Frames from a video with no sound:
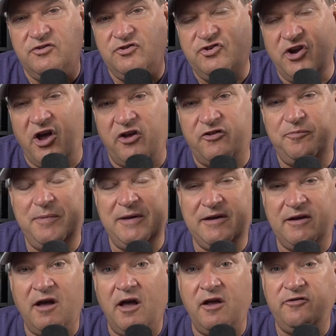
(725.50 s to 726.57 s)
Just
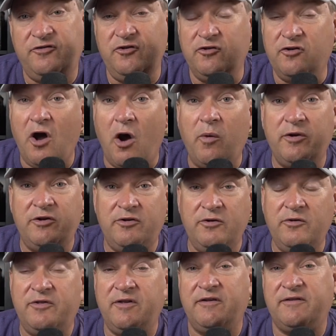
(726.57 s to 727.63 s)
because you go and
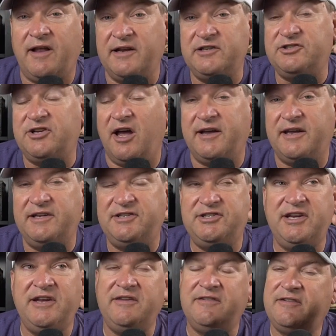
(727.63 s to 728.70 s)
do things like Chuck E.
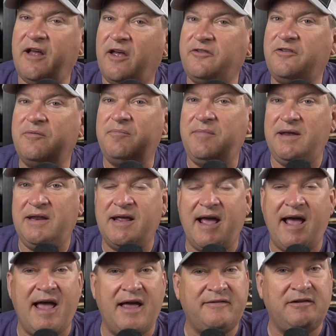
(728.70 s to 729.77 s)
Cheese doesn't mean it
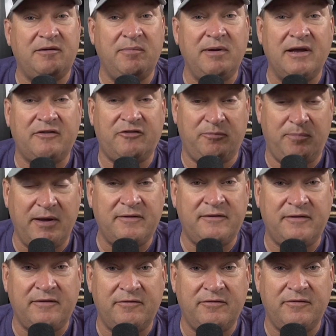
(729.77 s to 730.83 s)
has to be
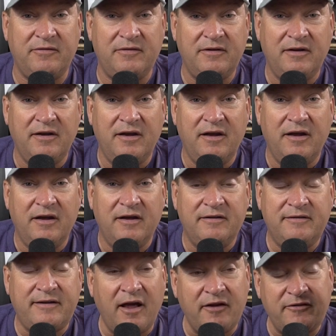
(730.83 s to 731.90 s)
expensive.
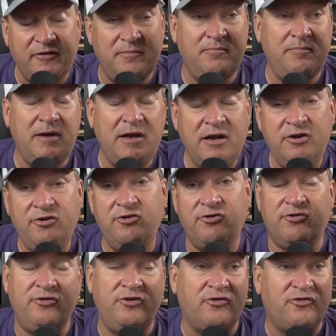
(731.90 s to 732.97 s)
Doesn't mean
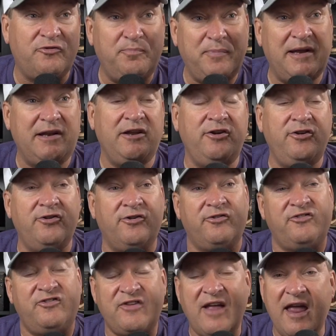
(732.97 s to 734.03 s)
you're spending your
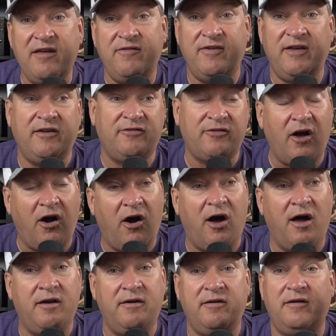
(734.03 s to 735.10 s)
savings
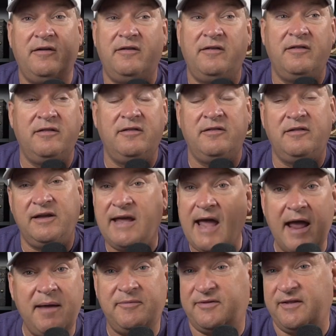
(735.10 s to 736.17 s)
on the
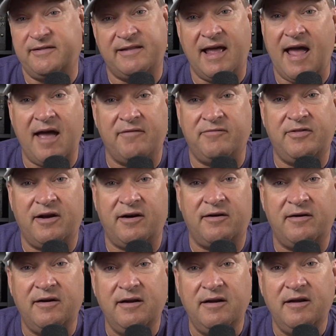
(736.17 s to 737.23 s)
games that they have there.